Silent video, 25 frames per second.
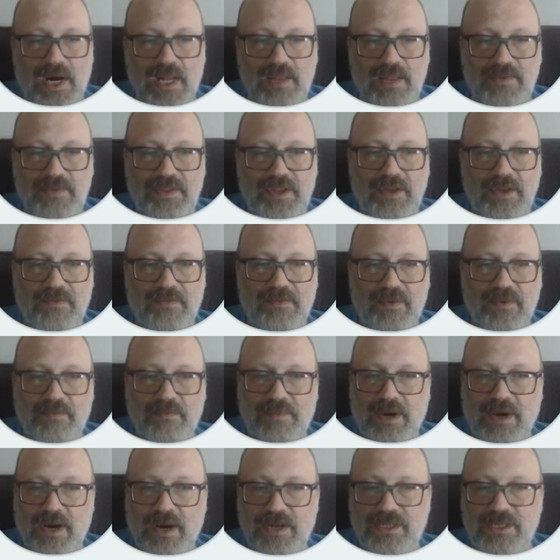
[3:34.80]
of the different
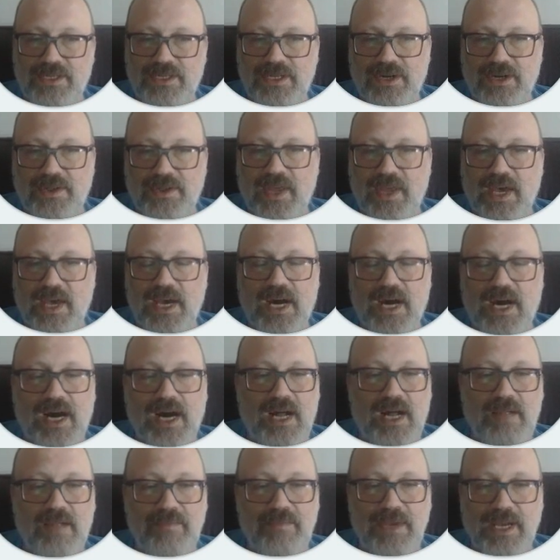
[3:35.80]
parts here, they
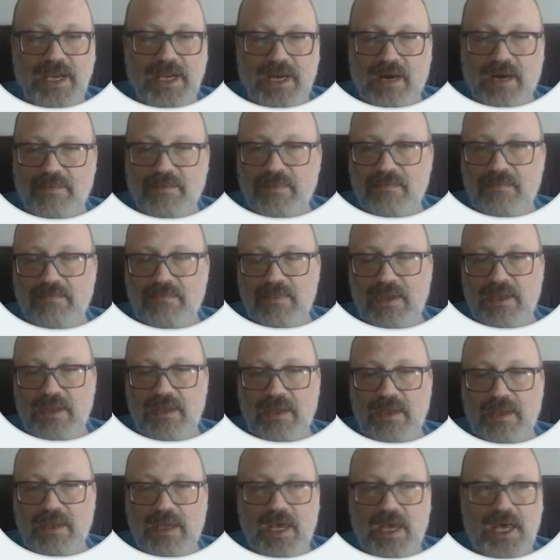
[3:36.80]
all become
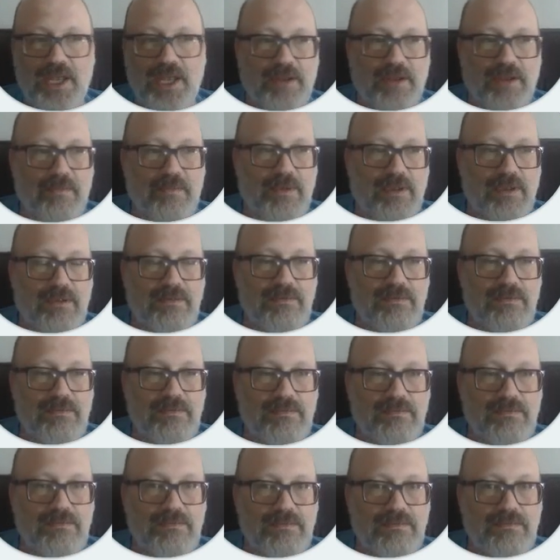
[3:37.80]
editable.
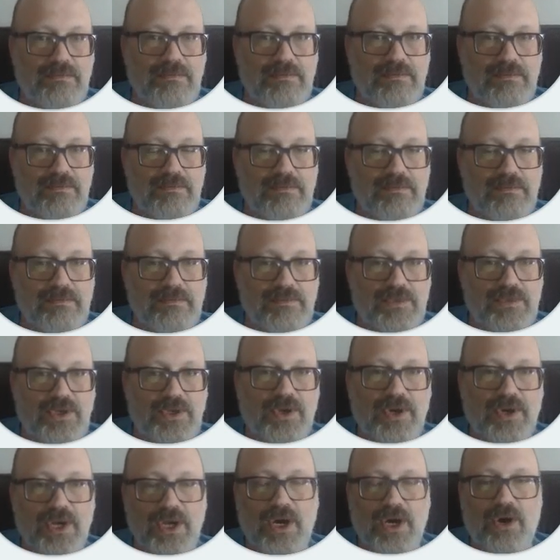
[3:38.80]
You
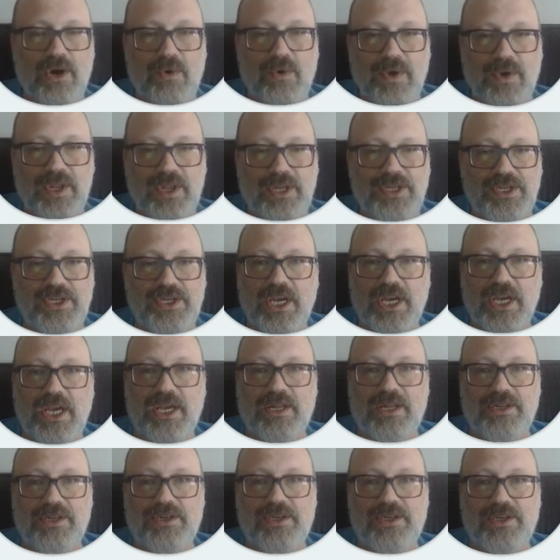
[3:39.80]
can go in and
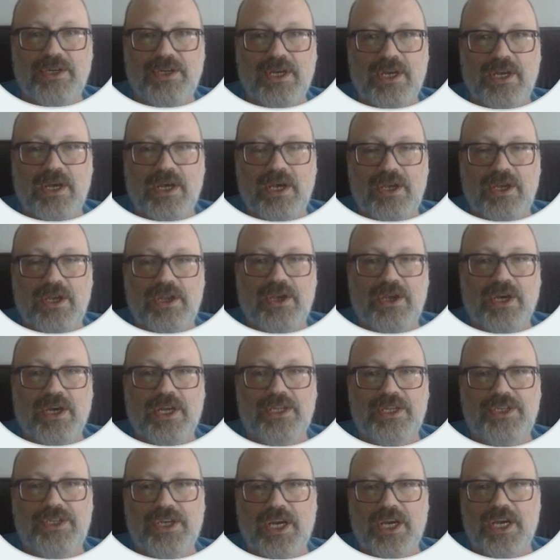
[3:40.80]
change. You can
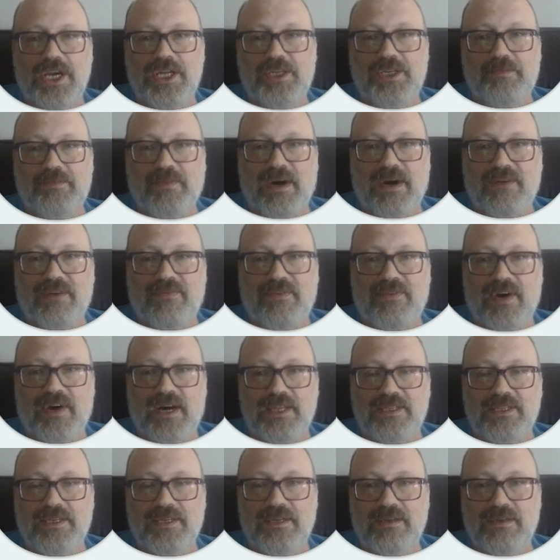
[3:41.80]
change by
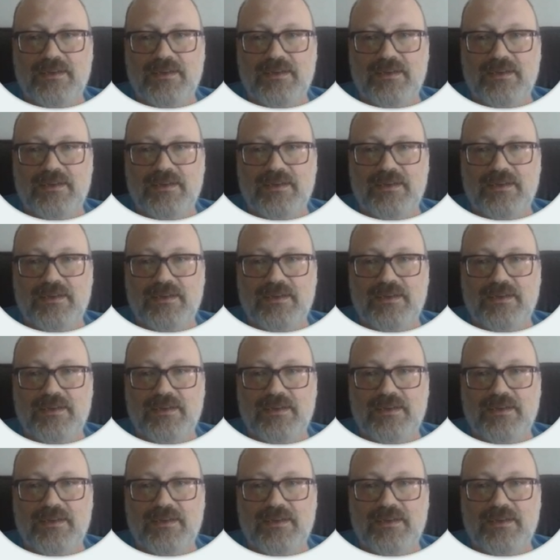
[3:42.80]
font,